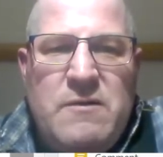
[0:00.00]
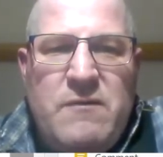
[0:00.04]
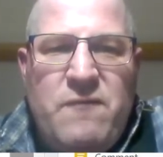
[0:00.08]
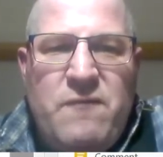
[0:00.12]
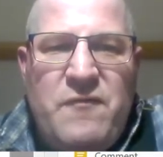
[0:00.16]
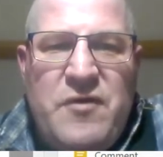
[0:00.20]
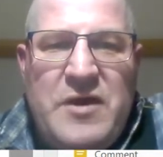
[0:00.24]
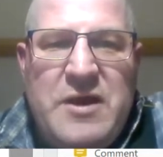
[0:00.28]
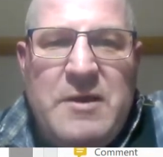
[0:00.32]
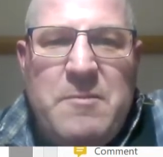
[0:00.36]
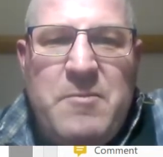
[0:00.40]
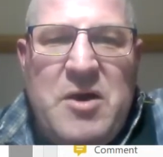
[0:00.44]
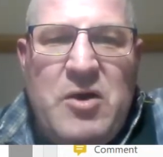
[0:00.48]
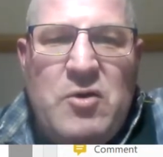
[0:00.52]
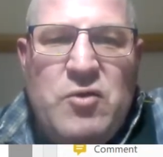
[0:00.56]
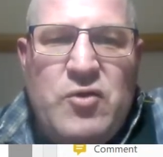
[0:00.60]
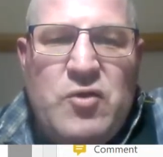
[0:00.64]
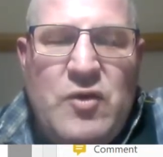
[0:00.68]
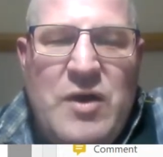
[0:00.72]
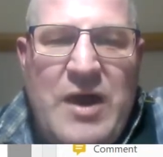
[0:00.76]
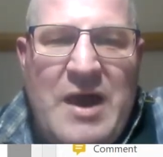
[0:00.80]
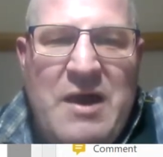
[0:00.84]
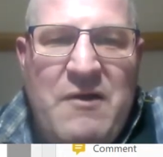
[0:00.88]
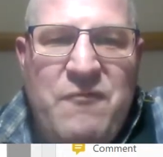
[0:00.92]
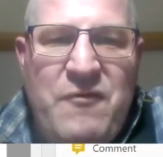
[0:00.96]
Think about
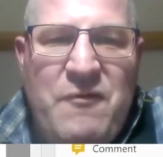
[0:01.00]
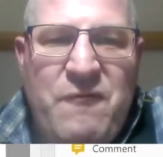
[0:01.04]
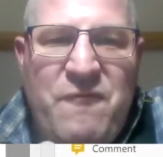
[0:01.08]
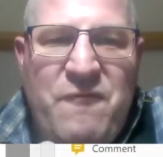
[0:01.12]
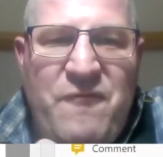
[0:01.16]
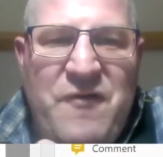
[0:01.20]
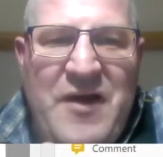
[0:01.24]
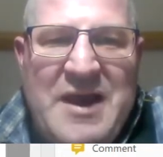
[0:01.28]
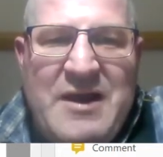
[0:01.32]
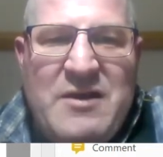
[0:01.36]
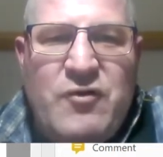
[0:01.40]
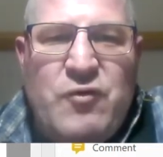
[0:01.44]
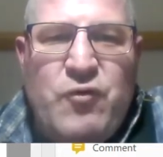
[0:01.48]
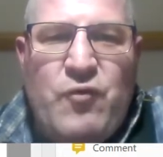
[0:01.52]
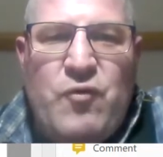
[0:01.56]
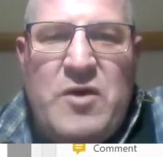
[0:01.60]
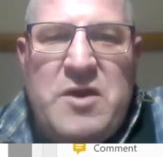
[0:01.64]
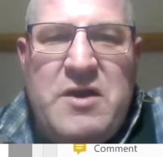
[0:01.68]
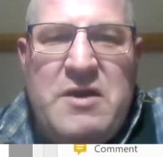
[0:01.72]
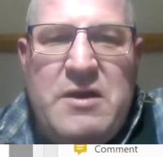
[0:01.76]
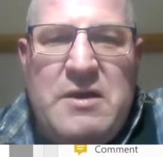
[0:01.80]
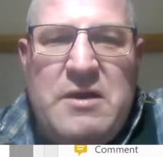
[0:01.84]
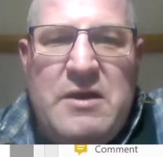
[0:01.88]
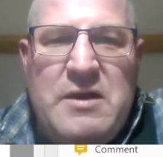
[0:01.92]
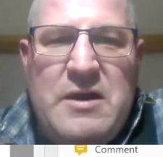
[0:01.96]
it. You have a
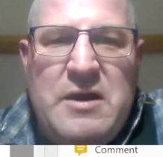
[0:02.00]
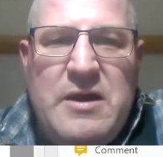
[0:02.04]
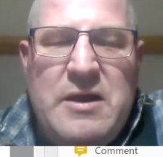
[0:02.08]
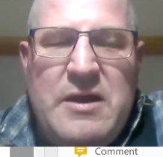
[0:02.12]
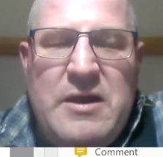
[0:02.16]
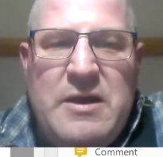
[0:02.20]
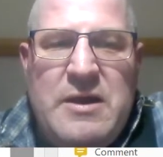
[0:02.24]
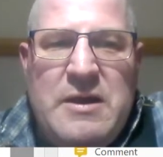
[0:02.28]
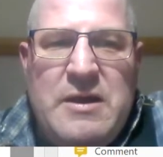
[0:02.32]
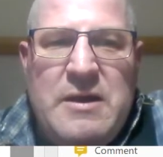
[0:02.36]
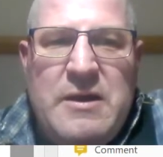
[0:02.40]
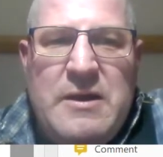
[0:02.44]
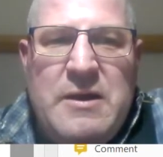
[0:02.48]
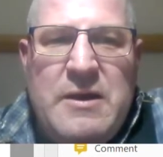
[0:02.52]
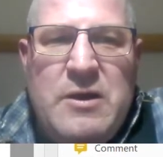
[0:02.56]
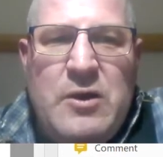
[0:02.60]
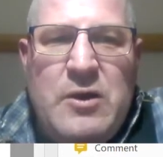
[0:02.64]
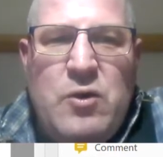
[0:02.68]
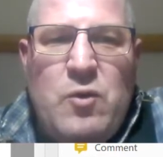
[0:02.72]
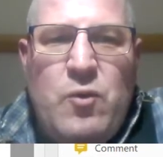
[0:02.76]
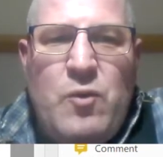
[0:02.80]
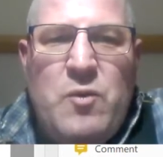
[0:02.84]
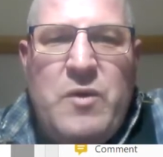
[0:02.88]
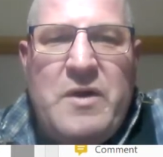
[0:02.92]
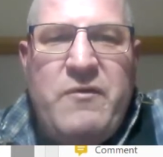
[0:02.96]
factory
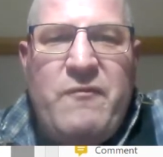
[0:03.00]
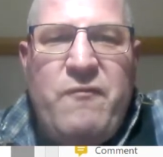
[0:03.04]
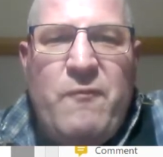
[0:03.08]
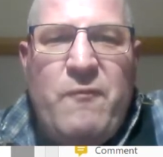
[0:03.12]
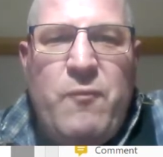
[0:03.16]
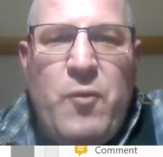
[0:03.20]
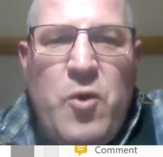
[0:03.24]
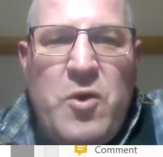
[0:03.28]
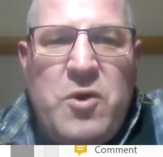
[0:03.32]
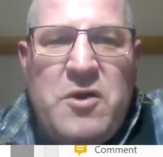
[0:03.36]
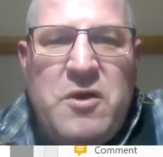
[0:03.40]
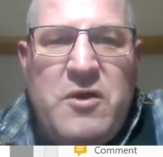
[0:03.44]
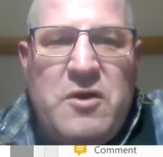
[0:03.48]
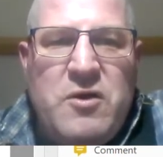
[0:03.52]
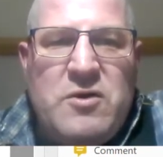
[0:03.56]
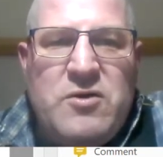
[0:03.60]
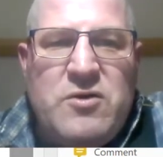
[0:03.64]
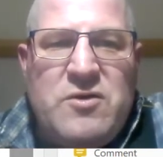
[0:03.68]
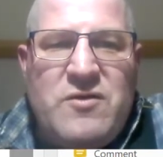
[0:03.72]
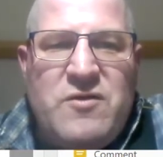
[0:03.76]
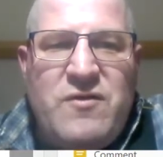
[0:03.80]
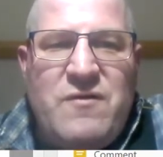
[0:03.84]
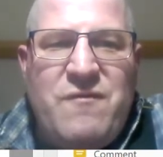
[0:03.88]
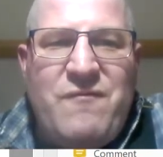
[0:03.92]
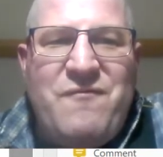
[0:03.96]
with
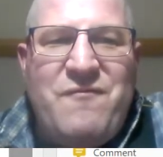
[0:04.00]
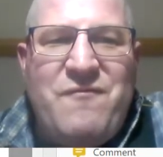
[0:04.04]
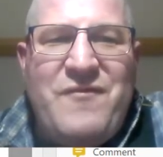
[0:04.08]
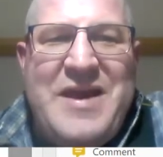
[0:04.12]
workers.